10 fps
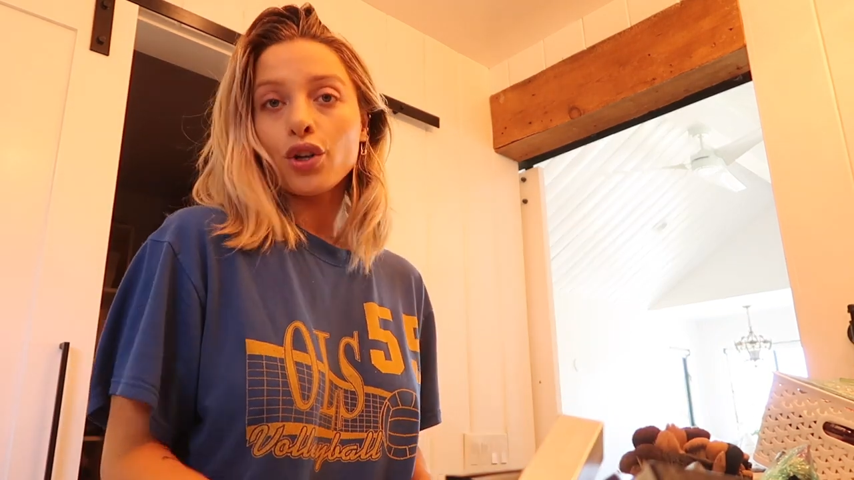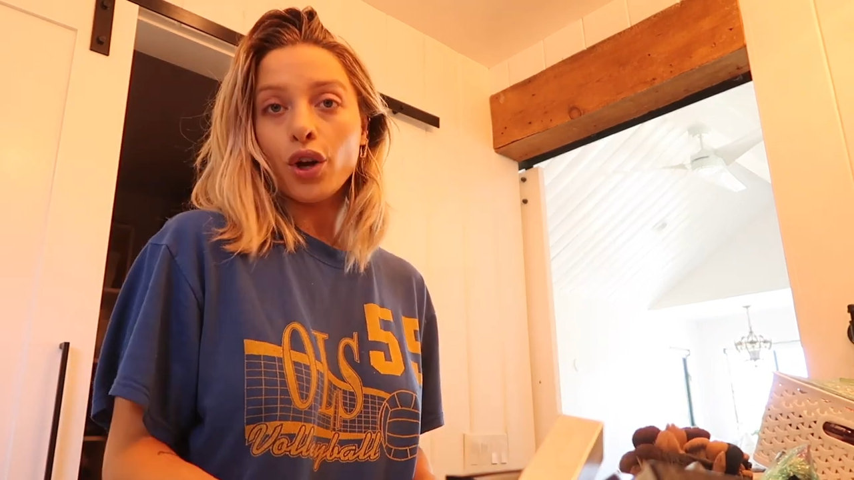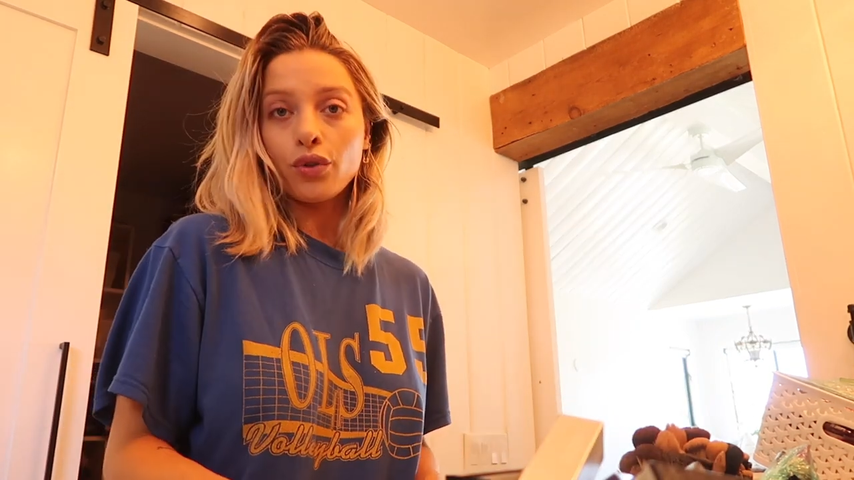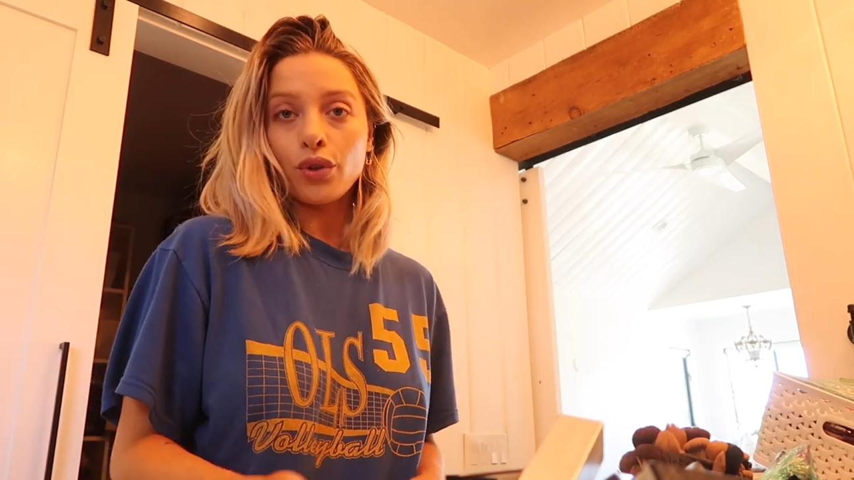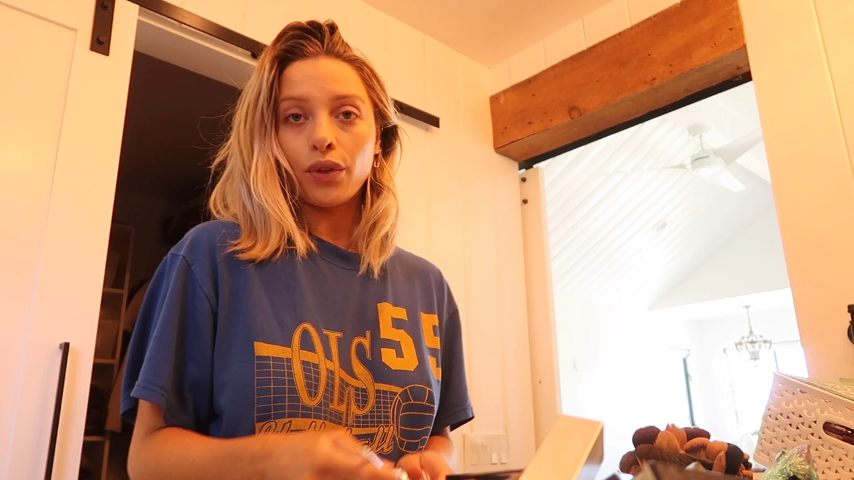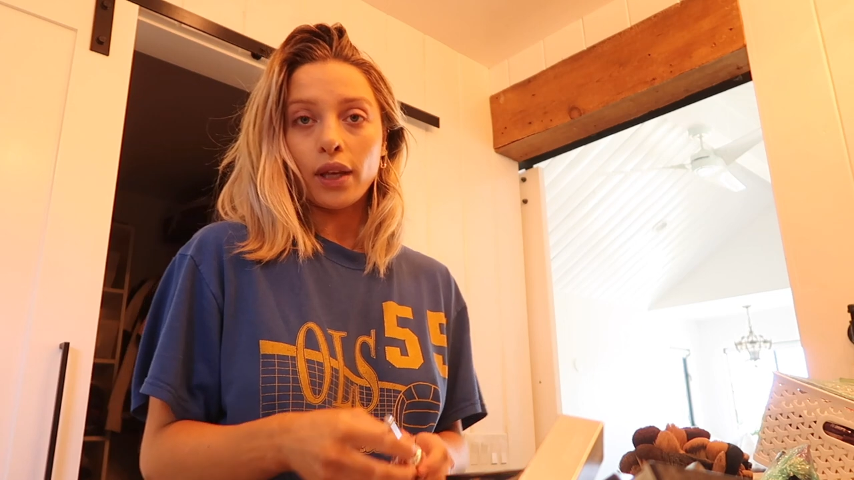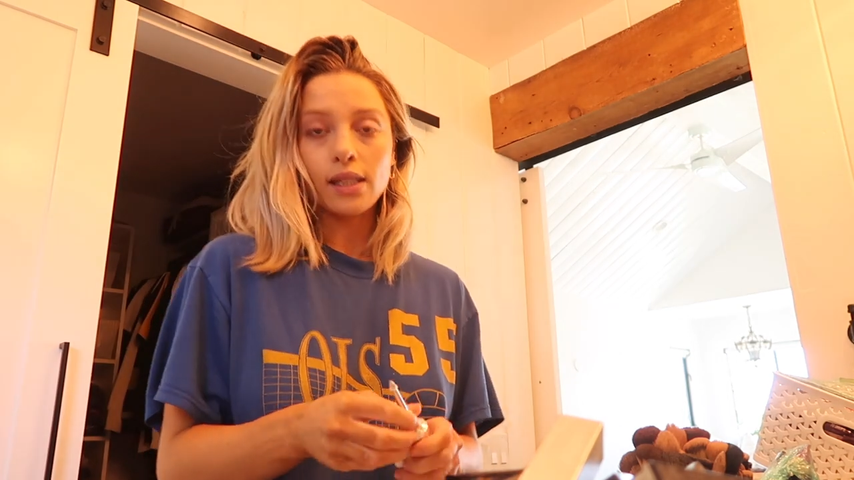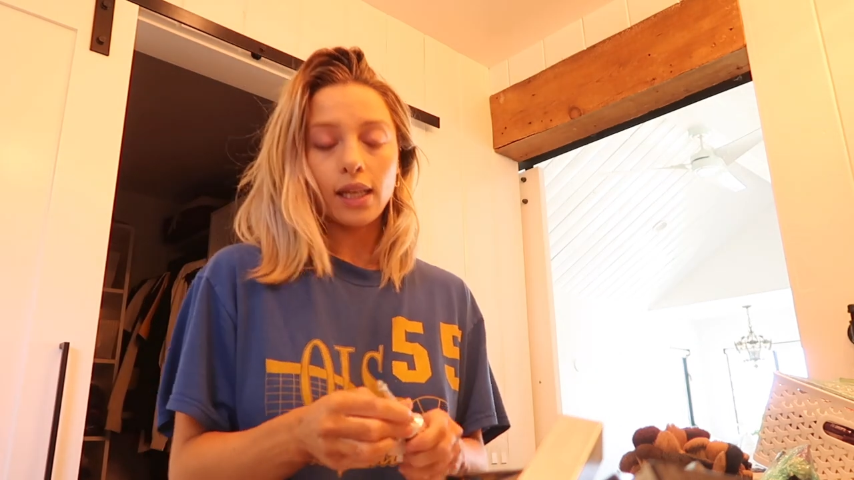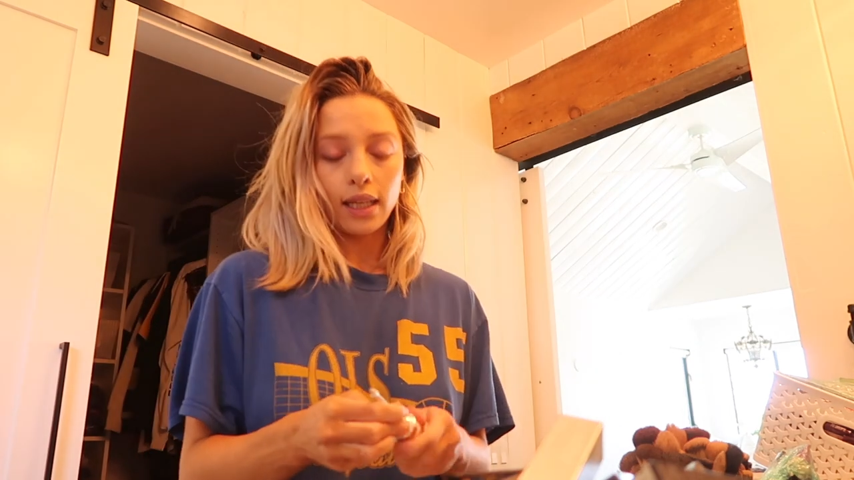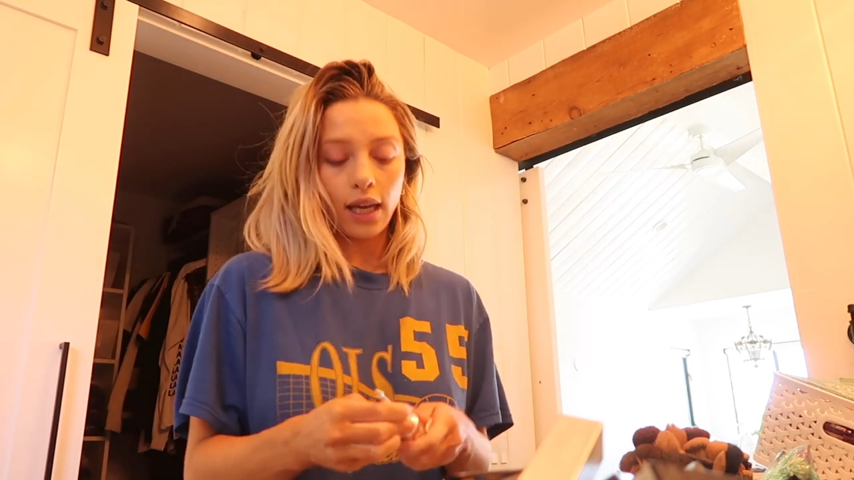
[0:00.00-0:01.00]
to go do
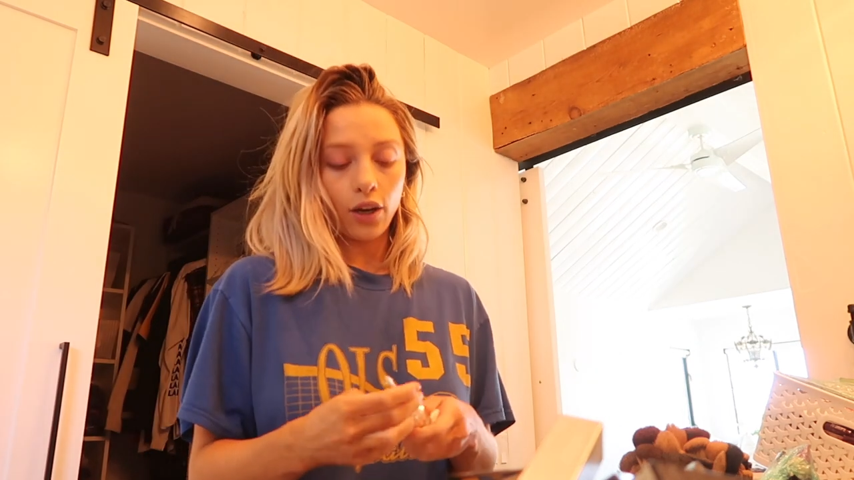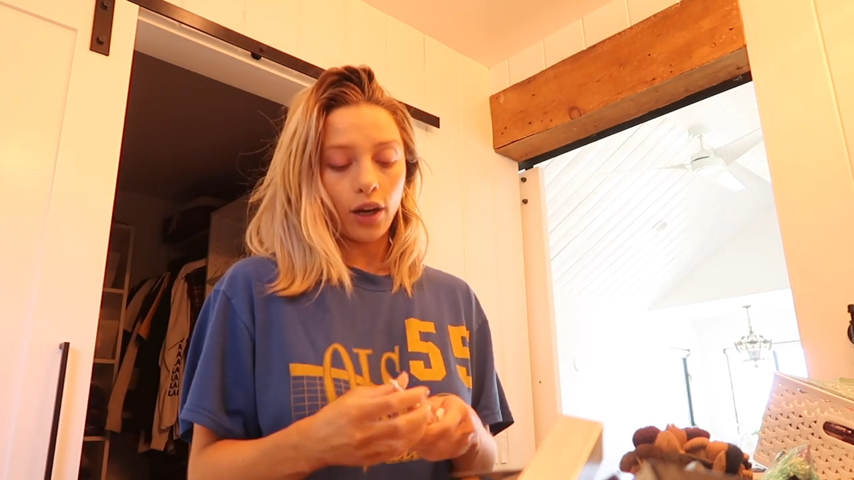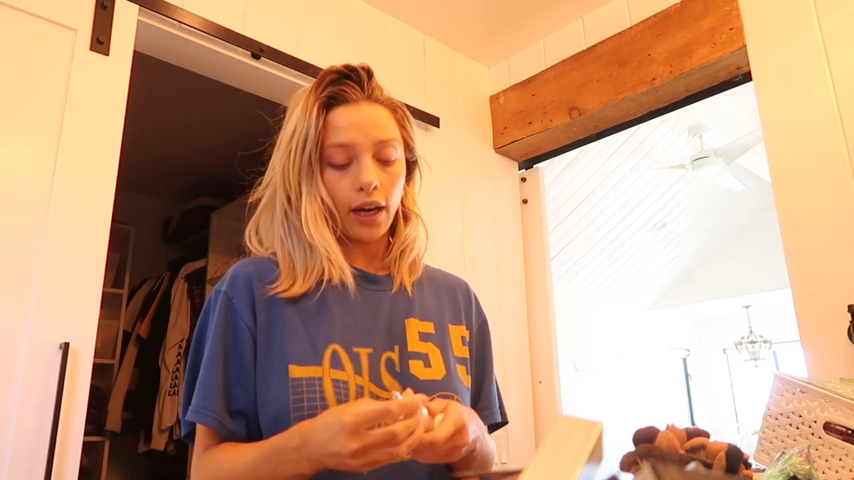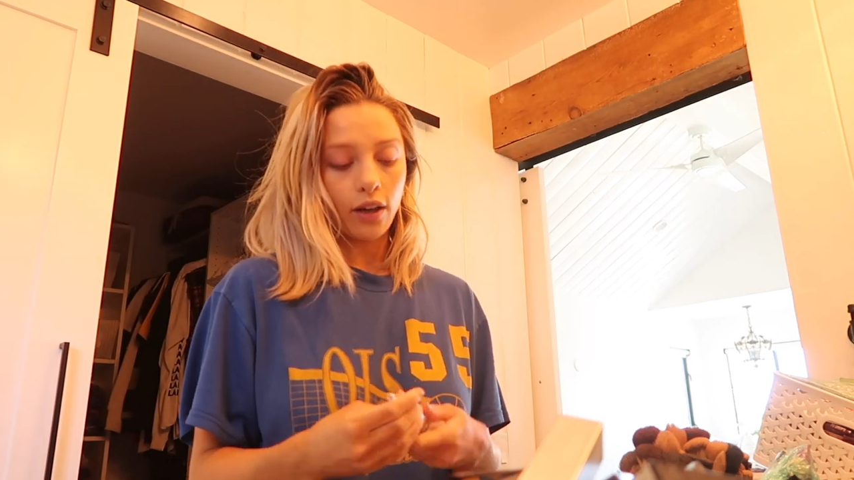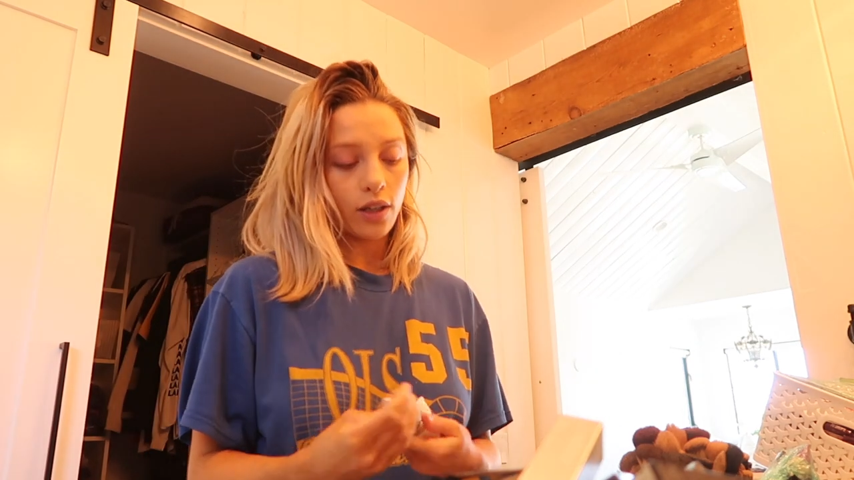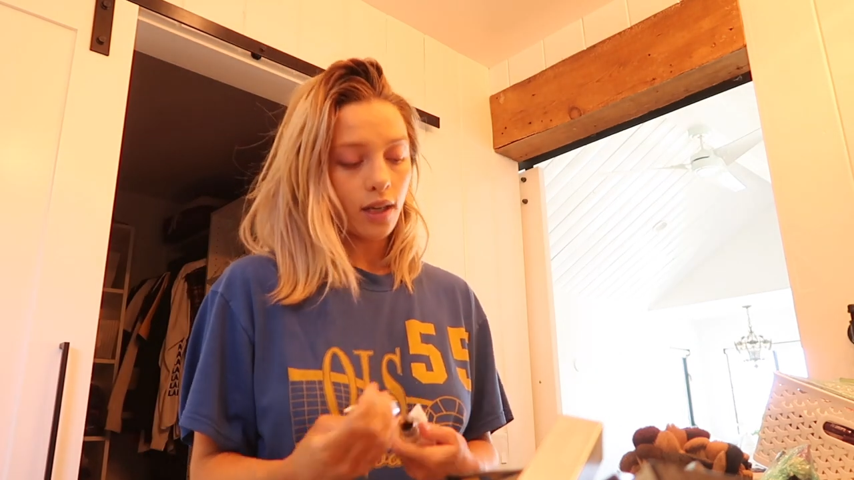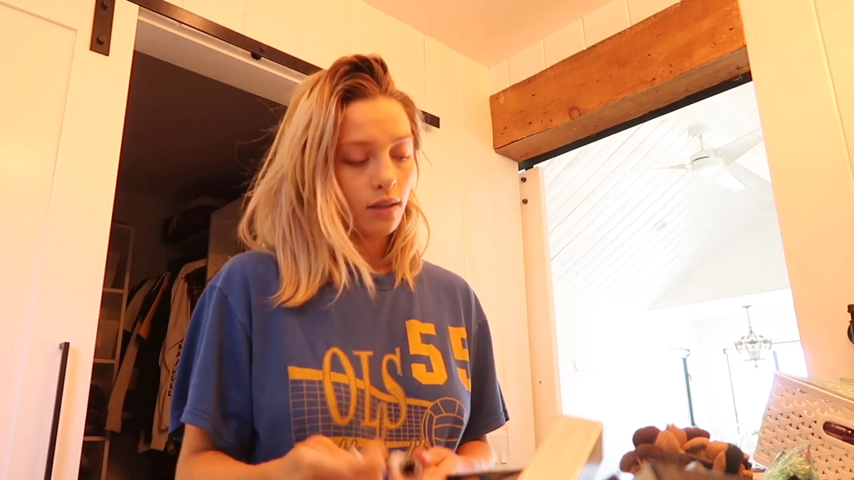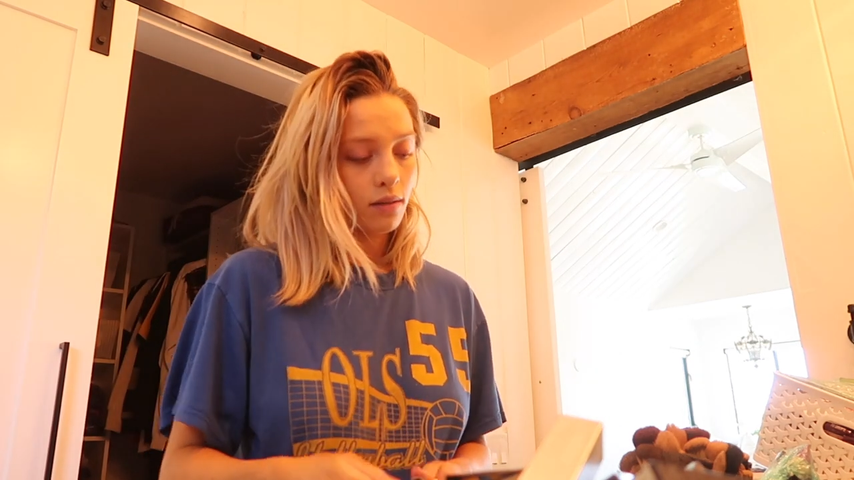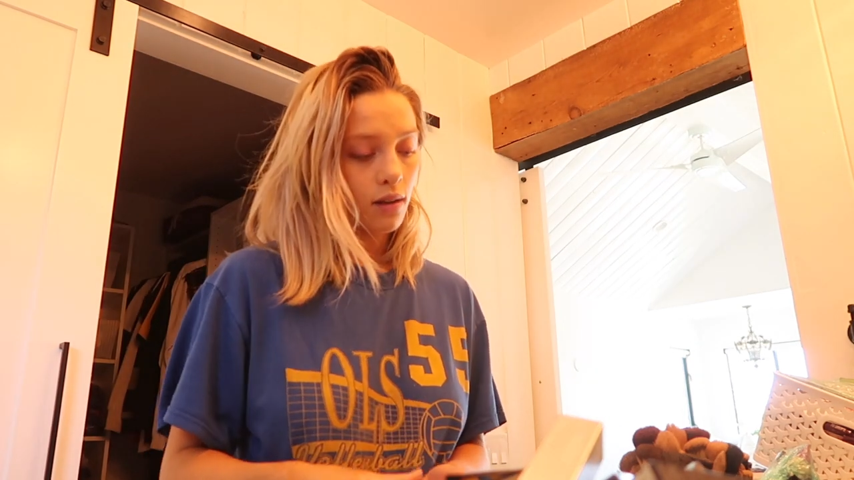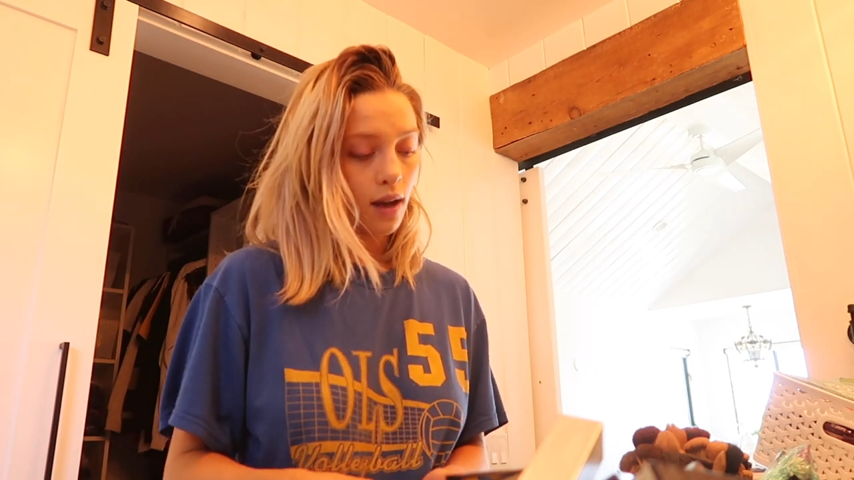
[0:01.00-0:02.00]
things like get your hair
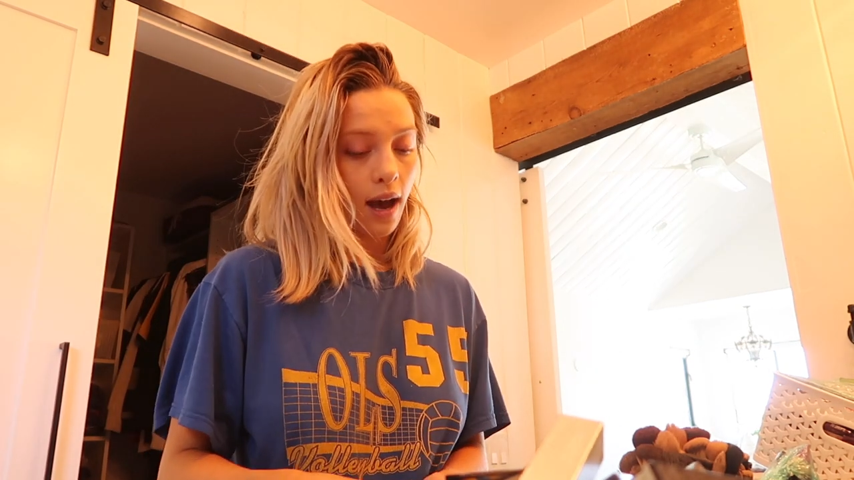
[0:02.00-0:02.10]
done,